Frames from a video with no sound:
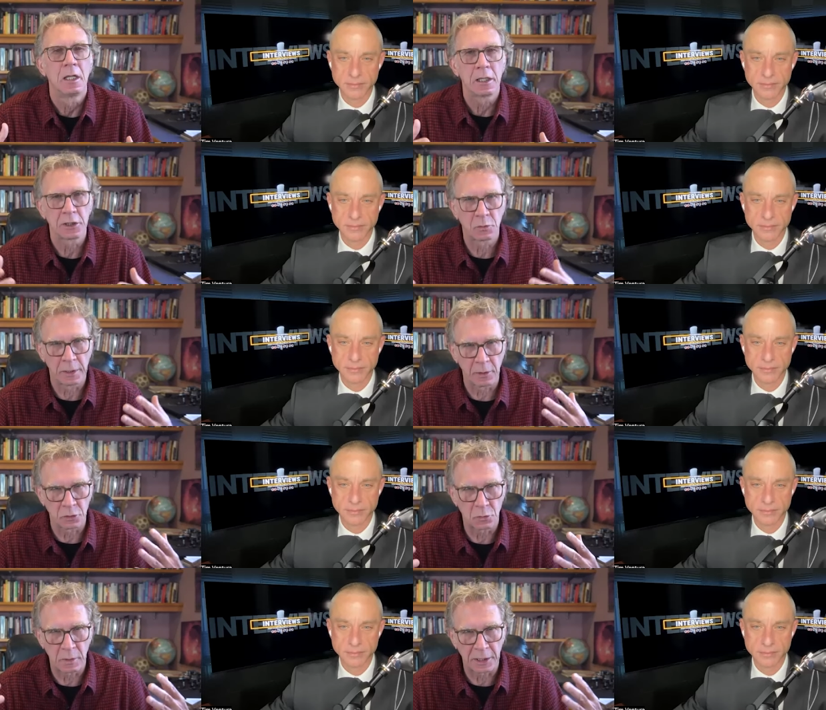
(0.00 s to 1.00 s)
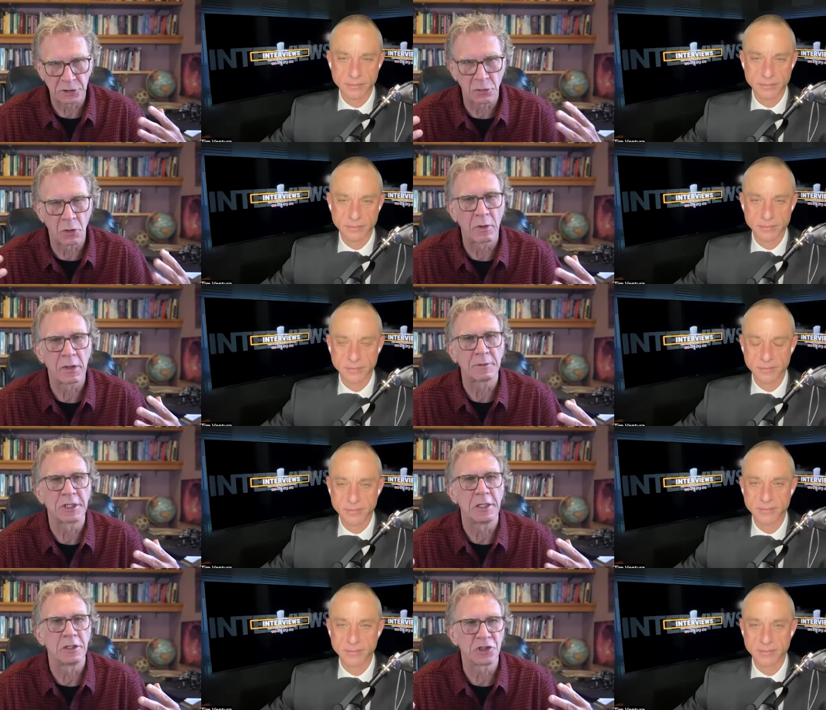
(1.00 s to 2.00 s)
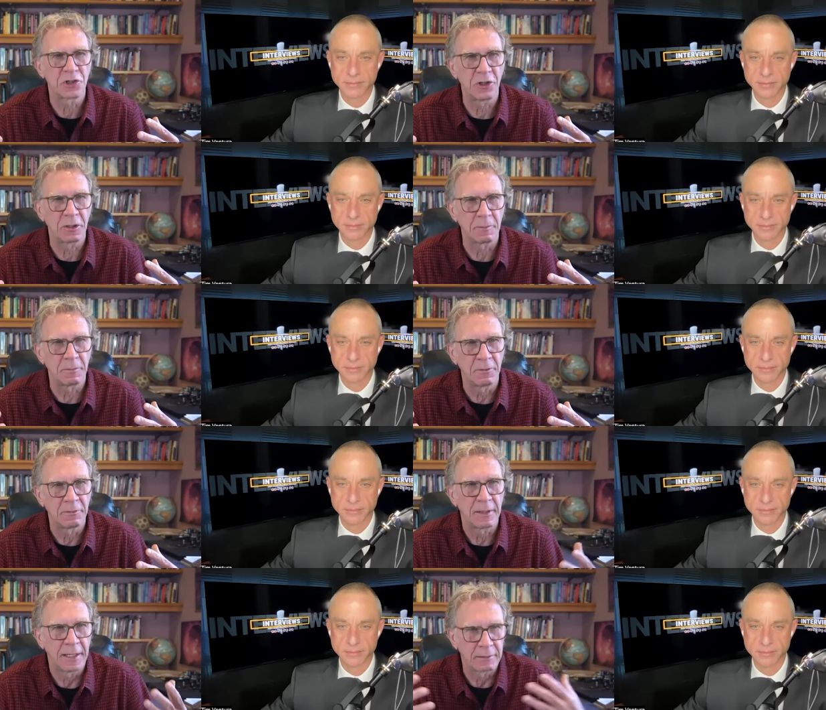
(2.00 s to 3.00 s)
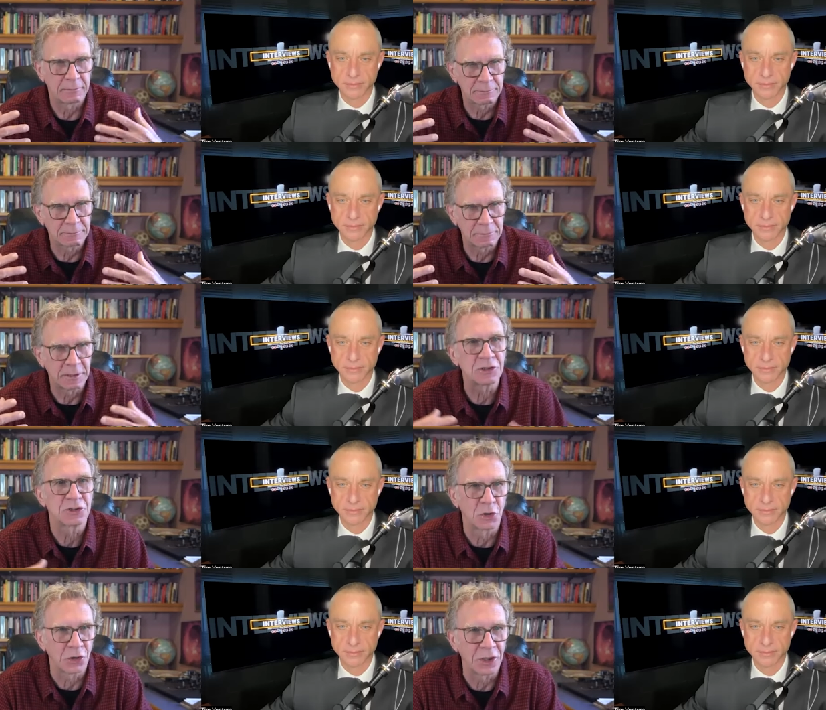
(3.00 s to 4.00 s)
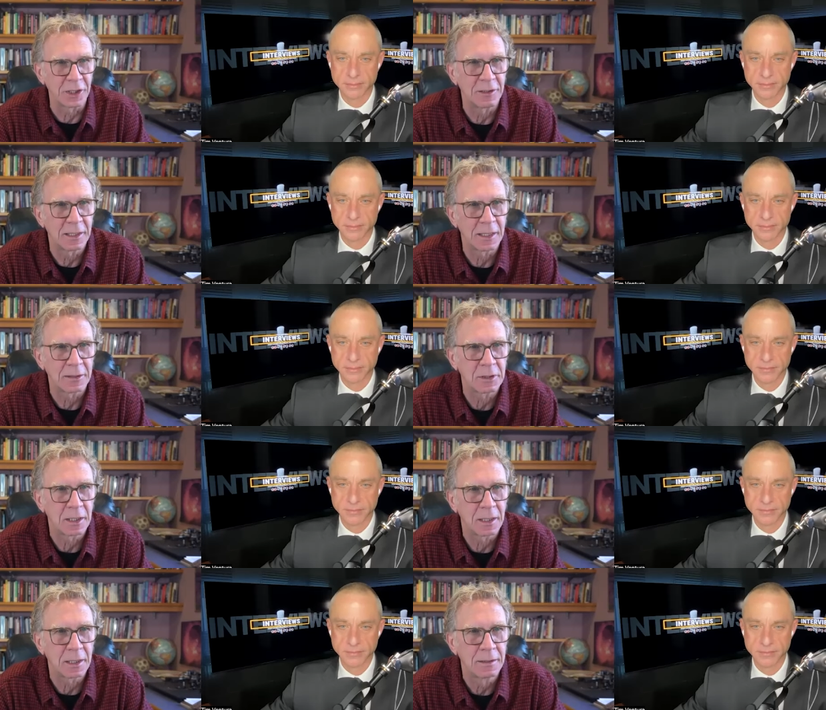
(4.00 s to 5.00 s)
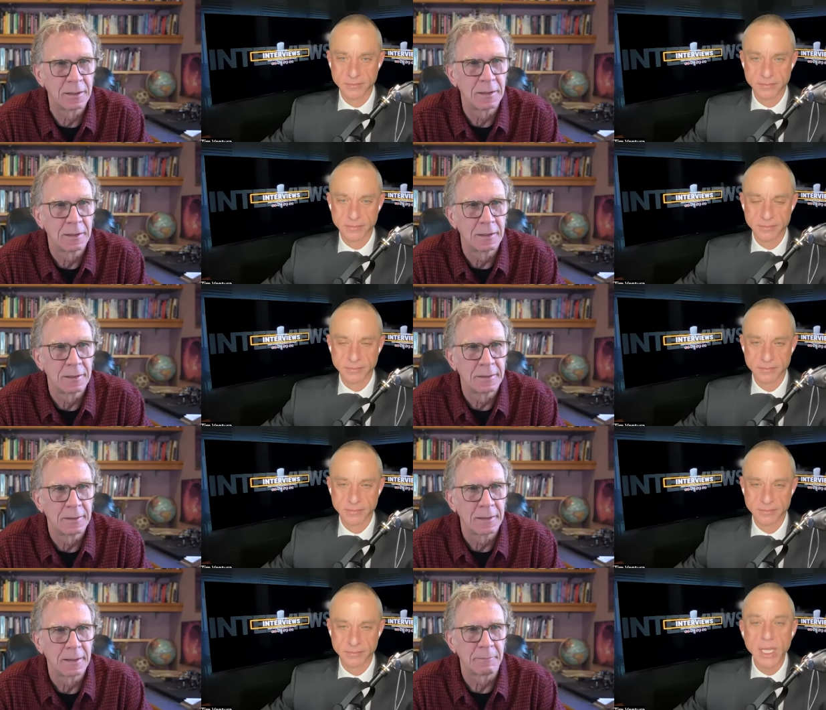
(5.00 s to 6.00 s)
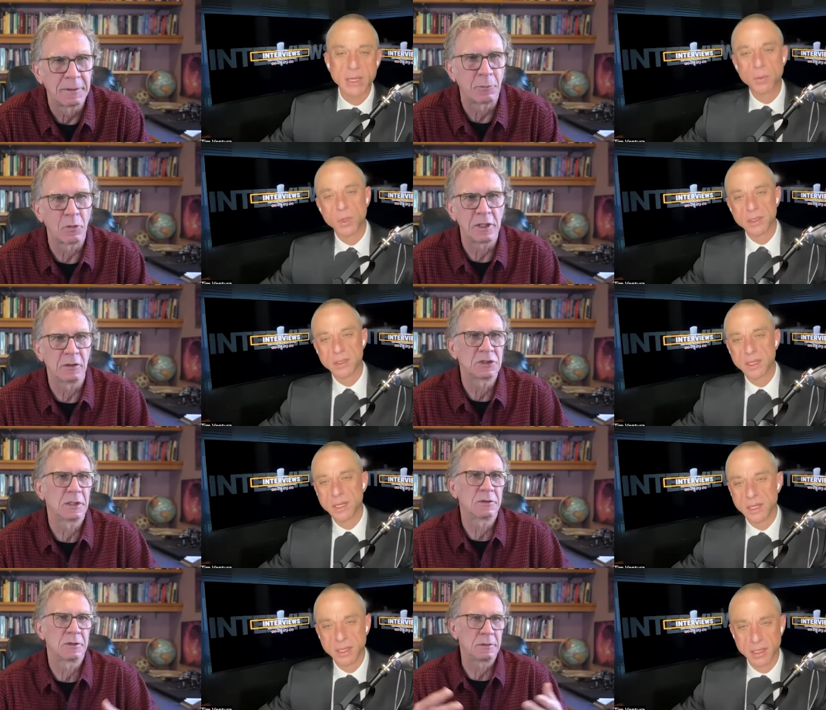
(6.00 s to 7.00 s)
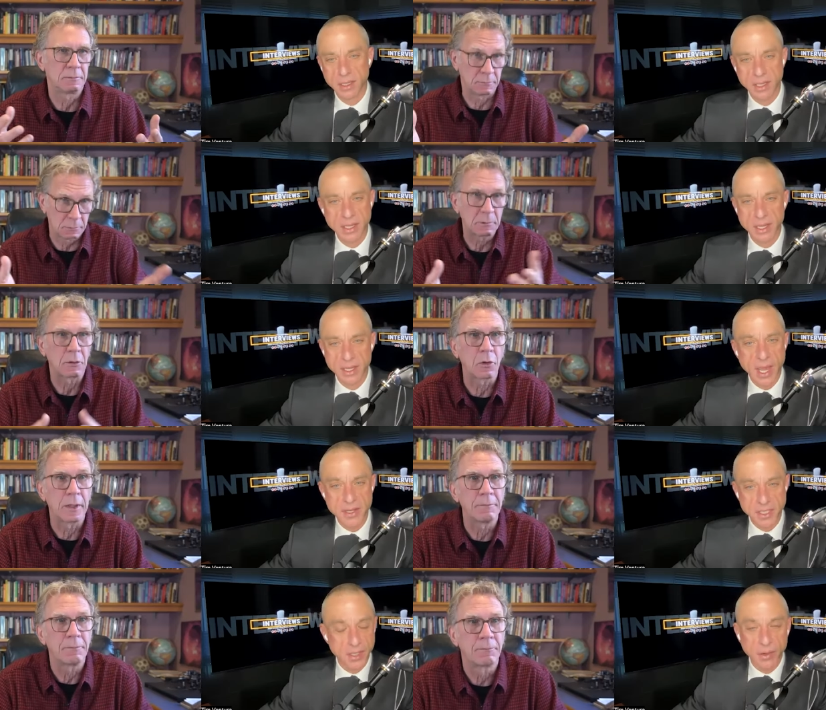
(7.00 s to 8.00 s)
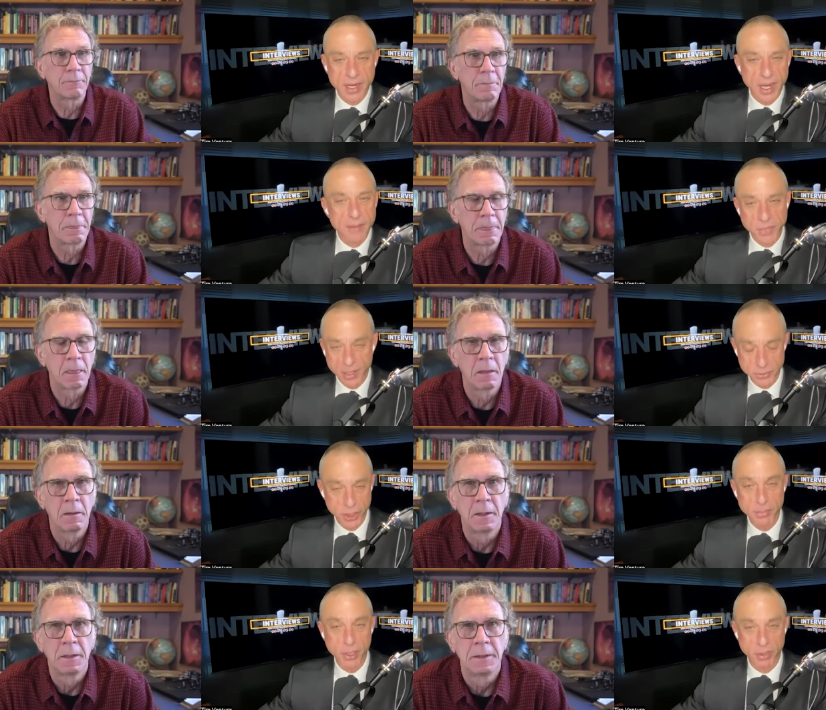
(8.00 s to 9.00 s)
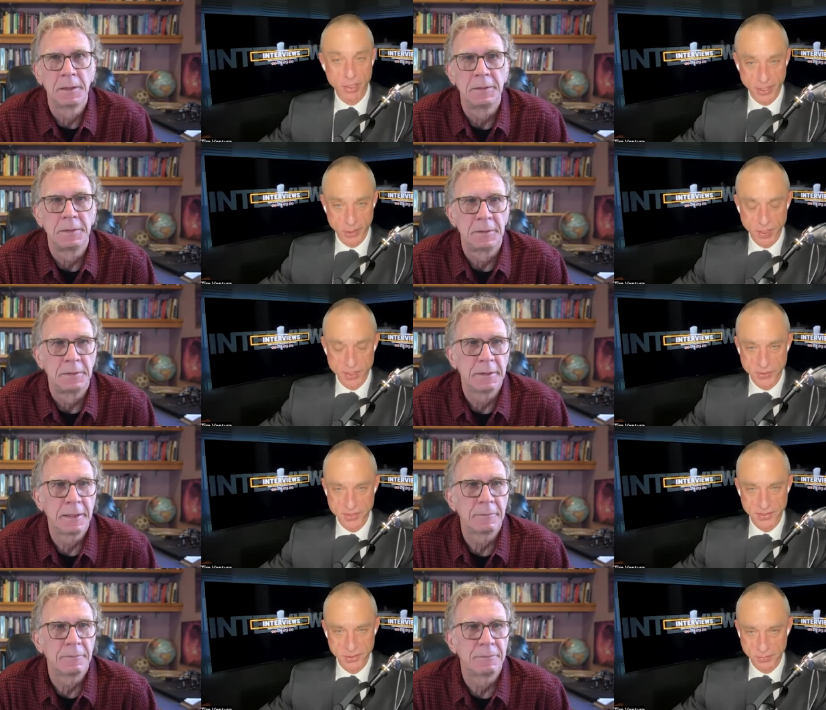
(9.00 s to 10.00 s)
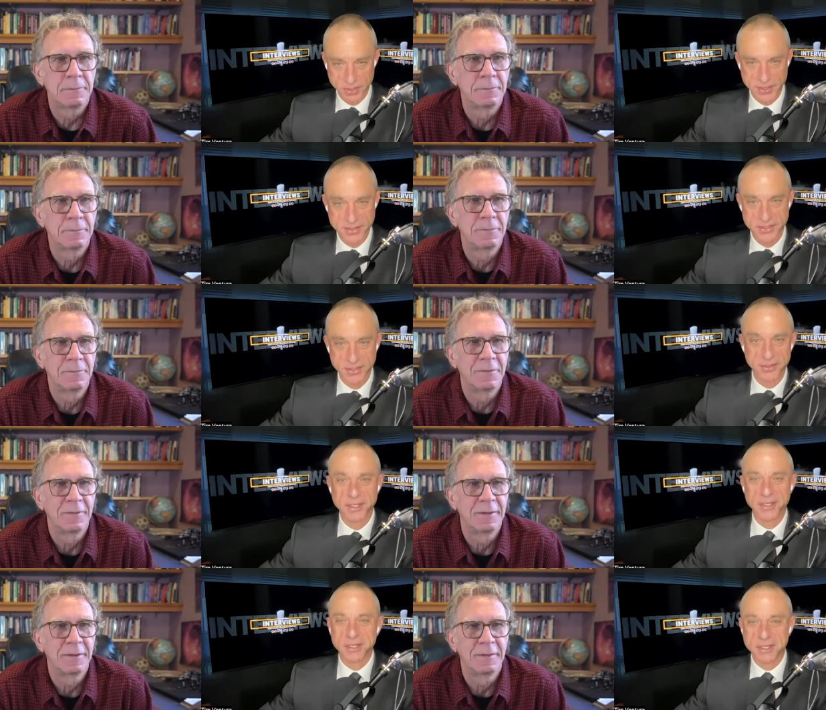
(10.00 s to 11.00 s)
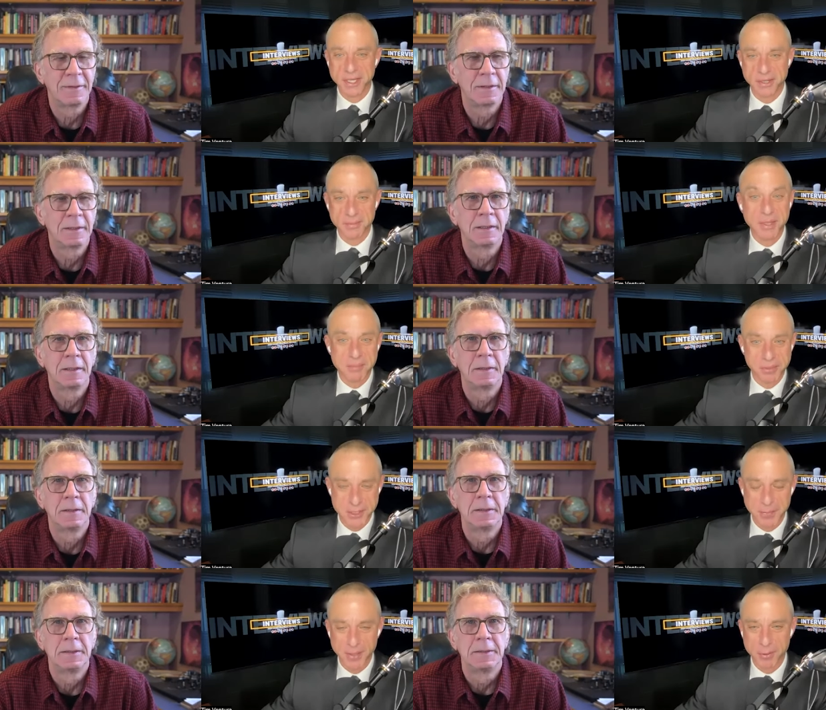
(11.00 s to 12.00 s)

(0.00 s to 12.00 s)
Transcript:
Speaker 1: It's when those external rhythms get disturbed that isn't so good. That uh,
Speaker 2: people. Well, it, and you know, I, I'm I'm jumping around in my questions a little bit. So you know, please bear